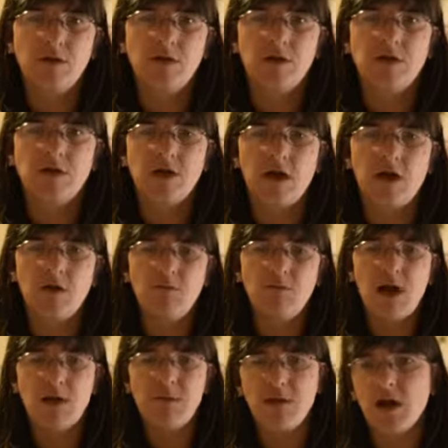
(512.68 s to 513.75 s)
So
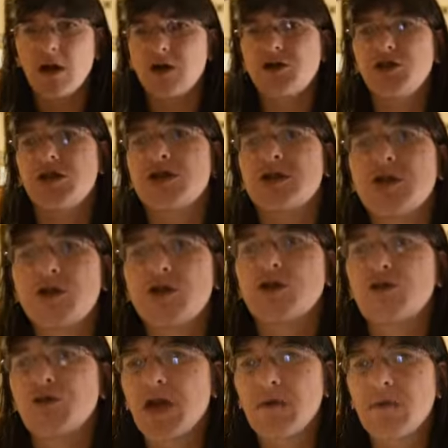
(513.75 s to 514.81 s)
maybe I could just do
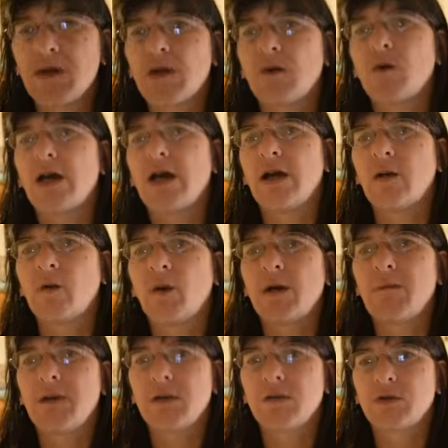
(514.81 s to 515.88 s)
streaming where
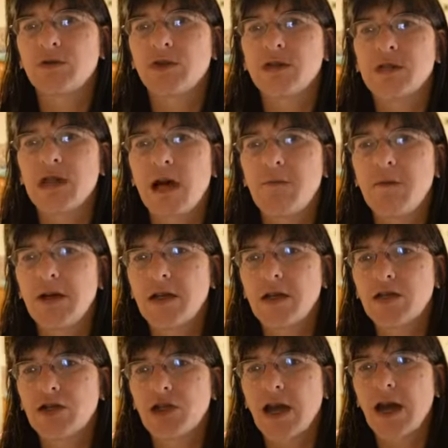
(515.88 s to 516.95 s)
people just come in
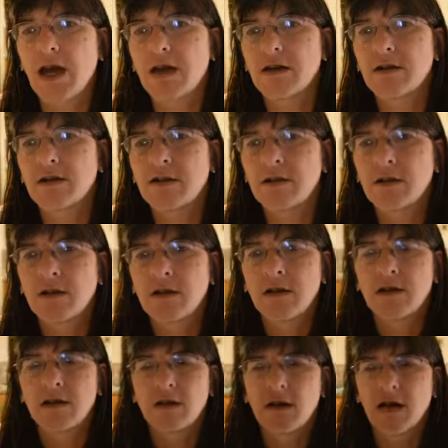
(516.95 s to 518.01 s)
and chat
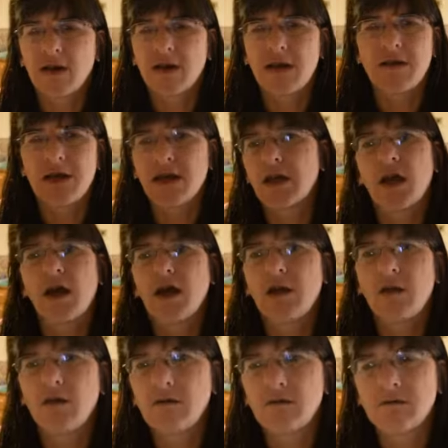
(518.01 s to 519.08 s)
and then they
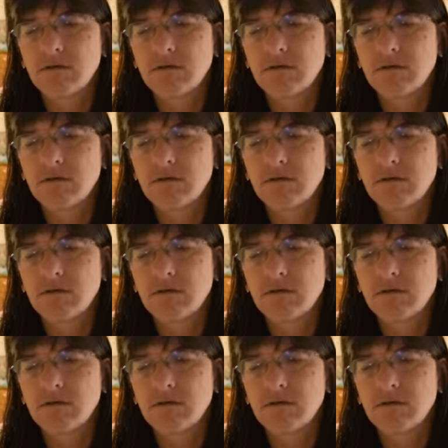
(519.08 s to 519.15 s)
go.